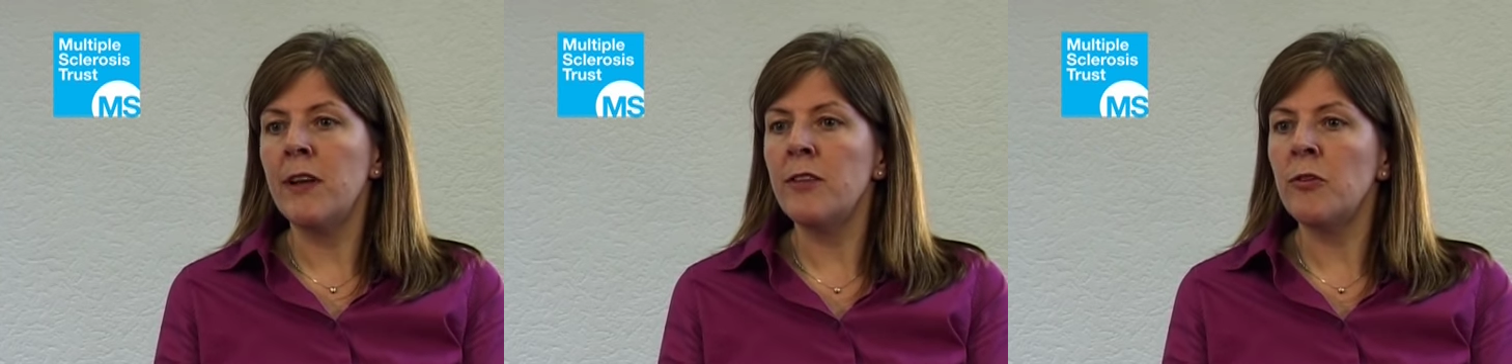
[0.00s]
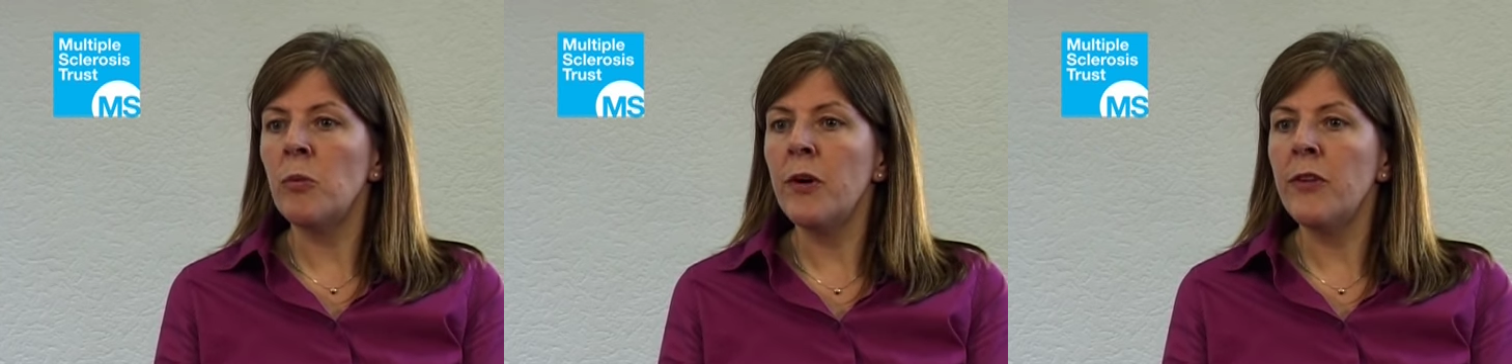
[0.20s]

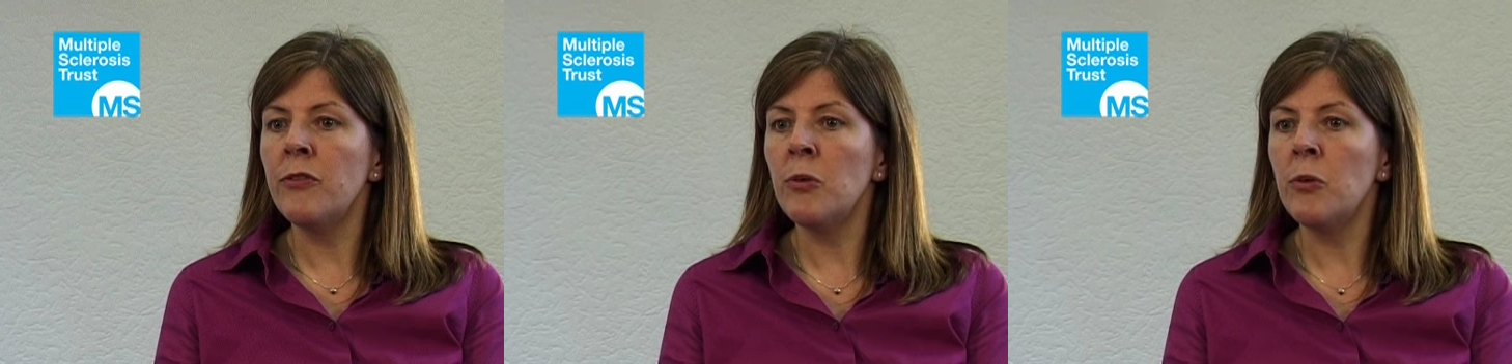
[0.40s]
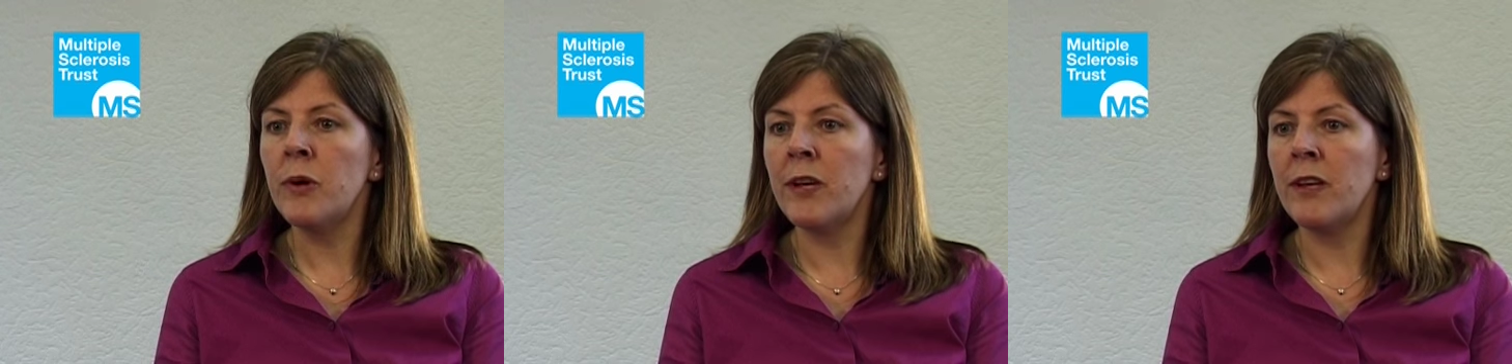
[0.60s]
it's worth
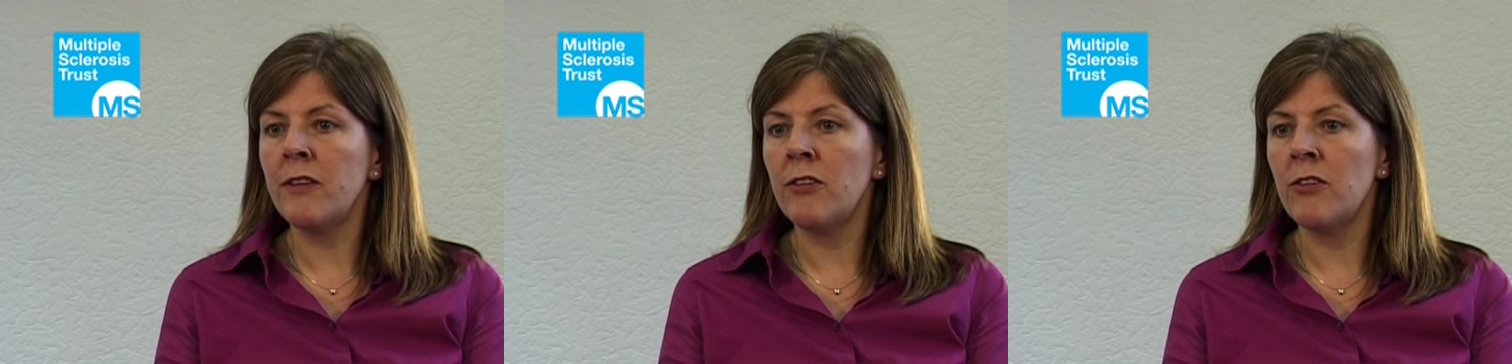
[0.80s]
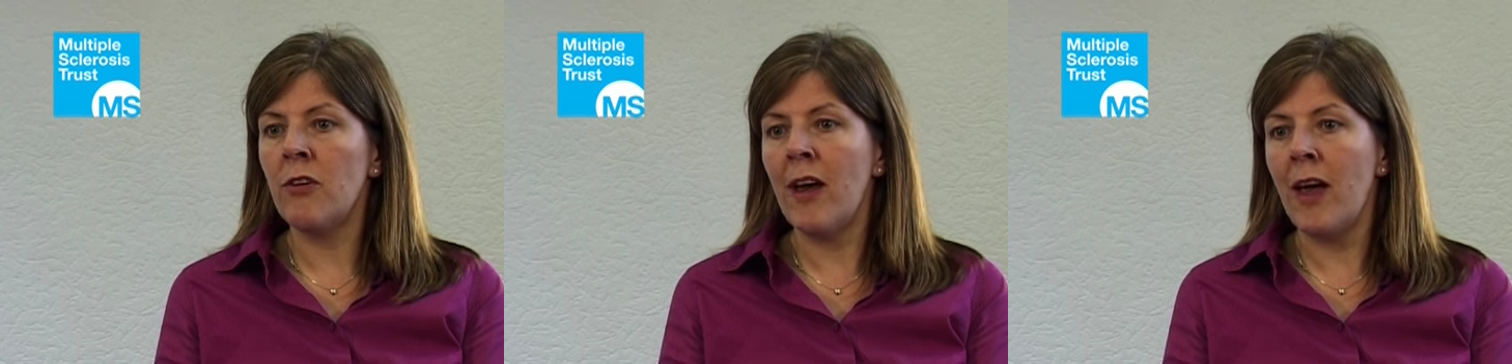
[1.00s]
talking
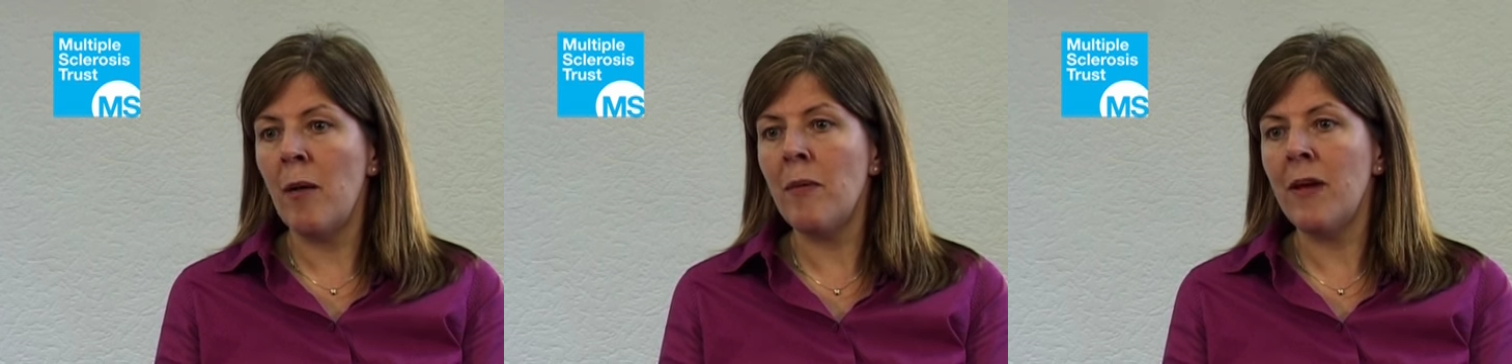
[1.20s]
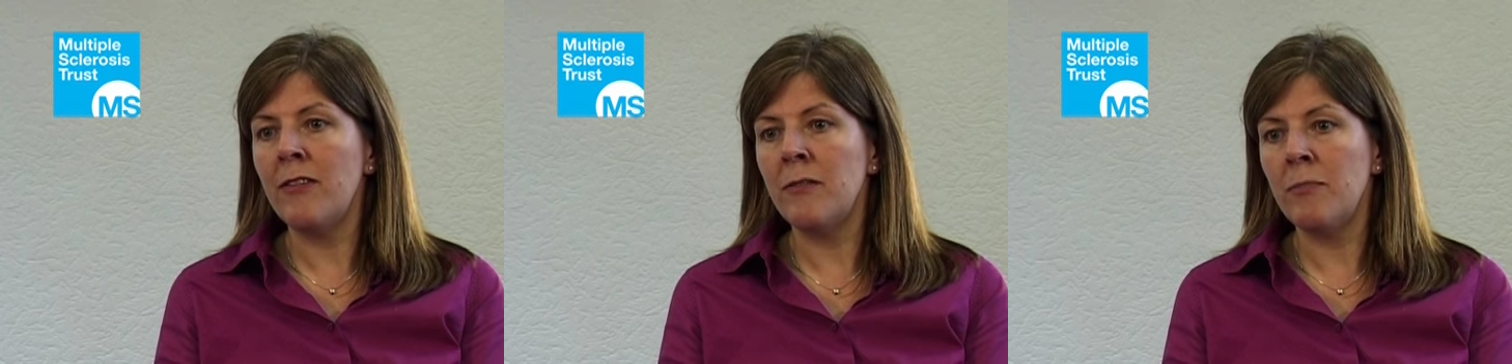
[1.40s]
to your
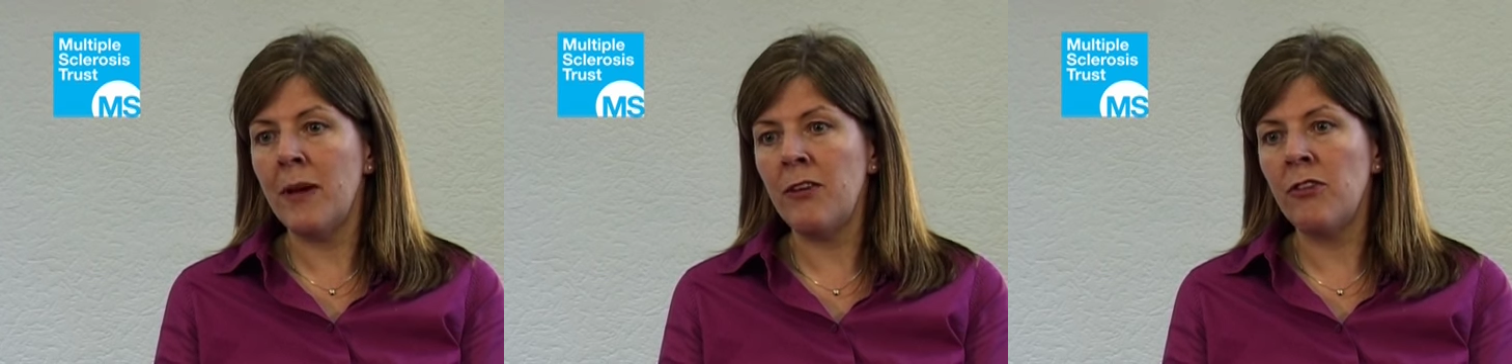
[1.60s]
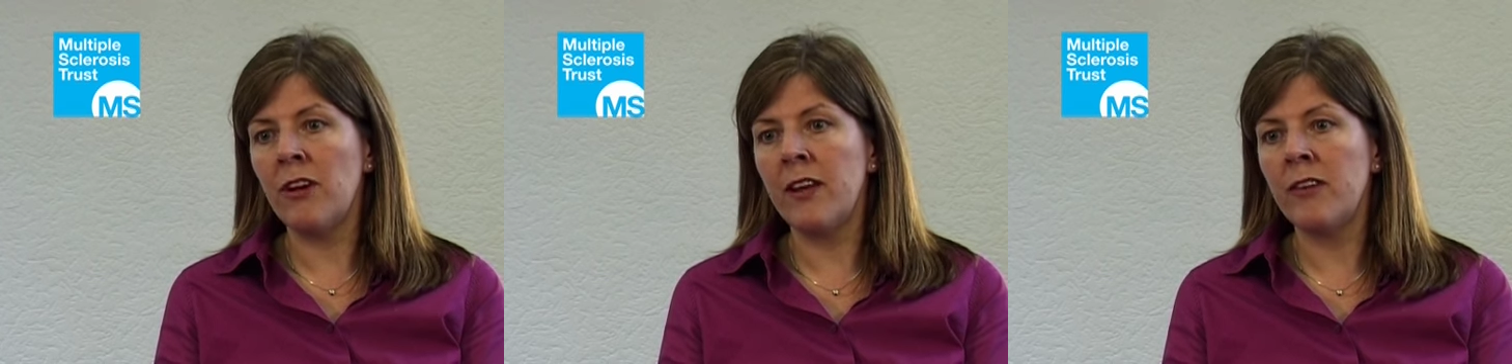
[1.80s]
MS
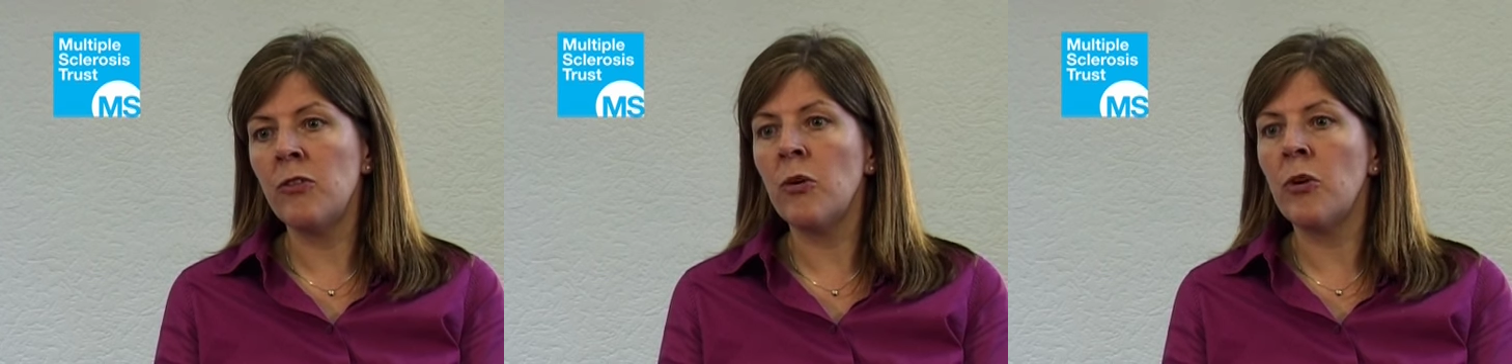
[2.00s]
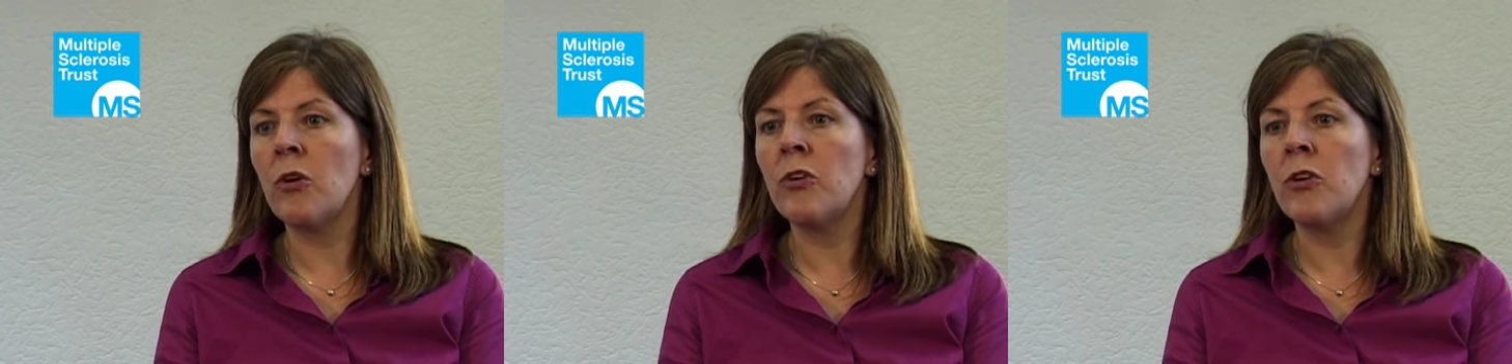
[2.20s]

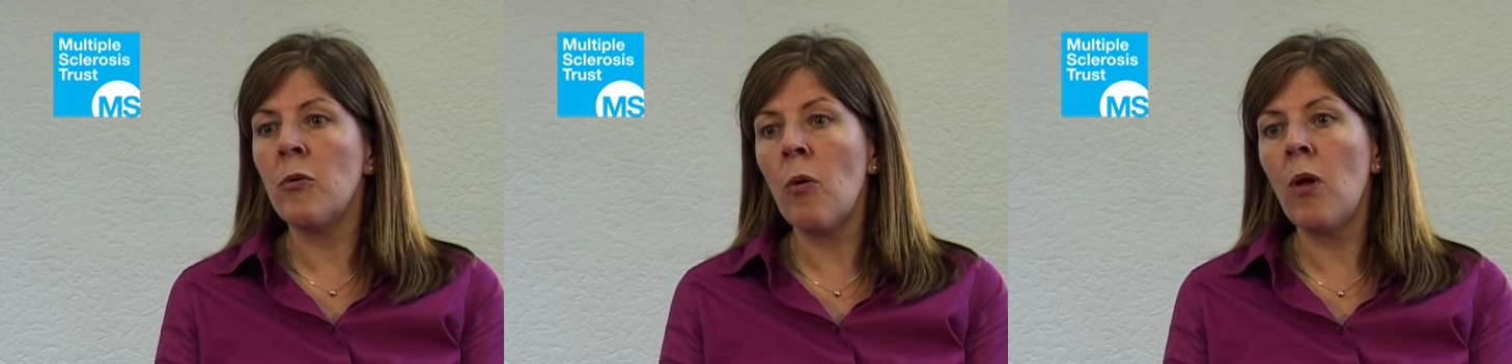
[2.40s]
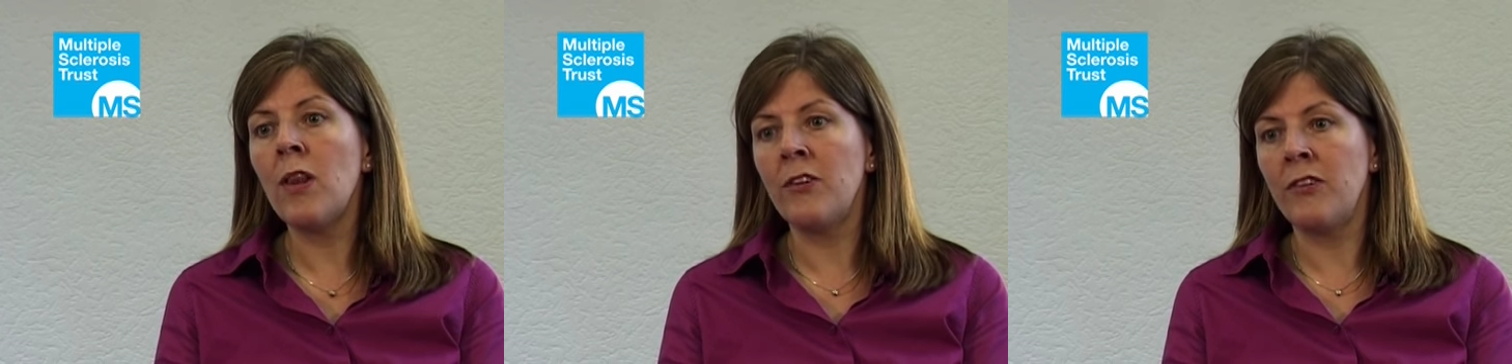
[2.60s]
specialist or your
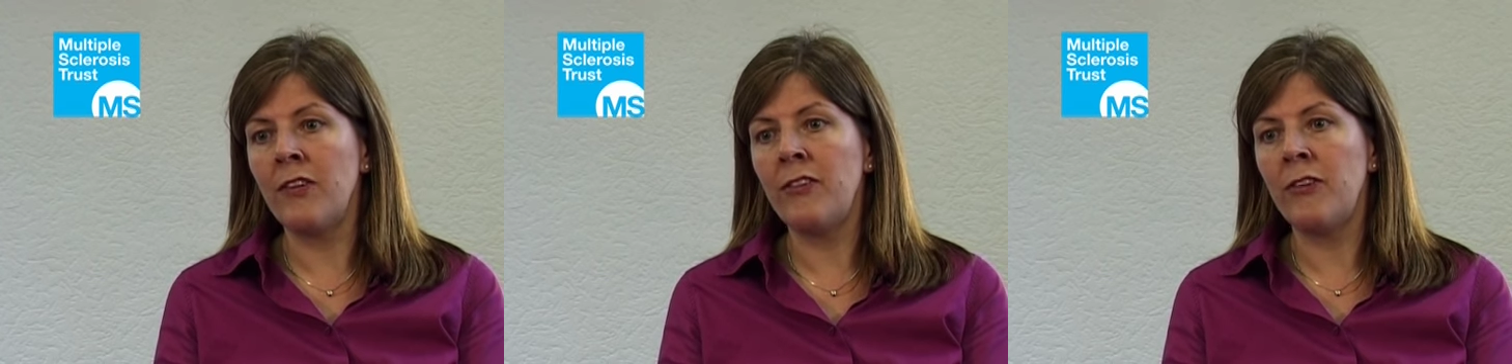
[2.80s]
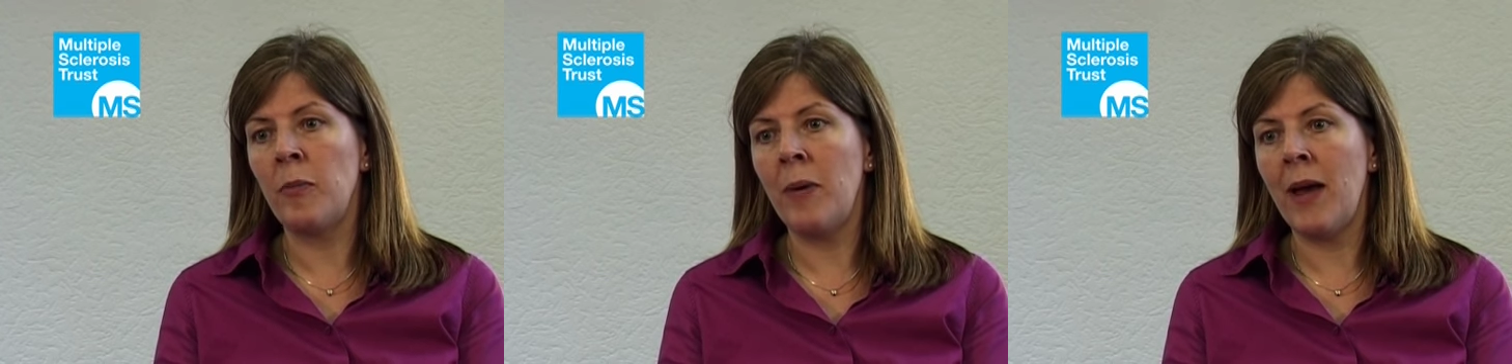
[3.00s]

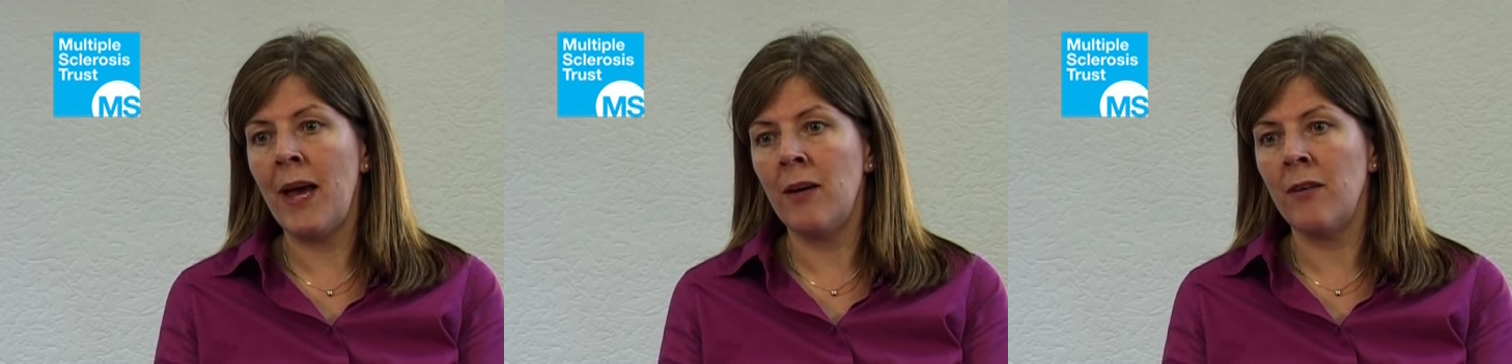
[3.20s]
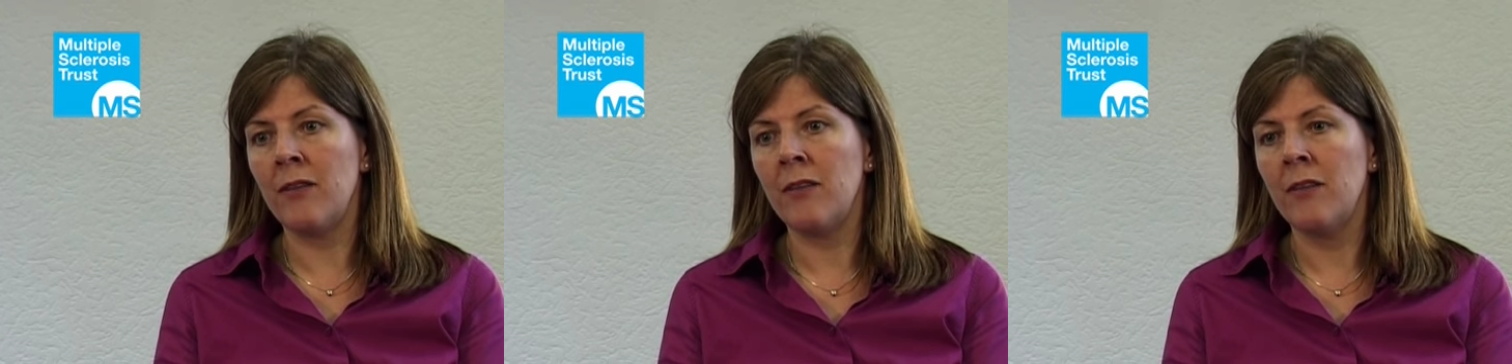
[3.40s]
neurologist
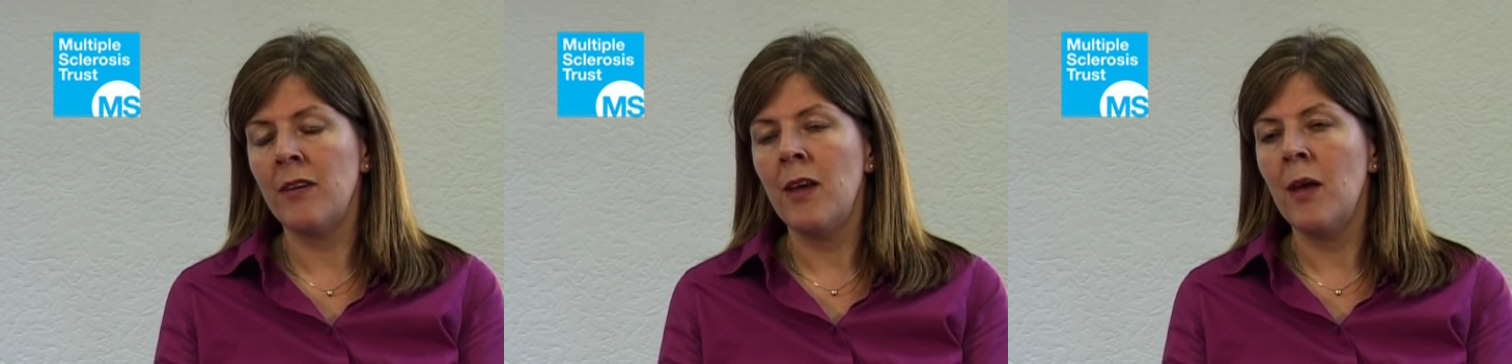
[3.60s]
about.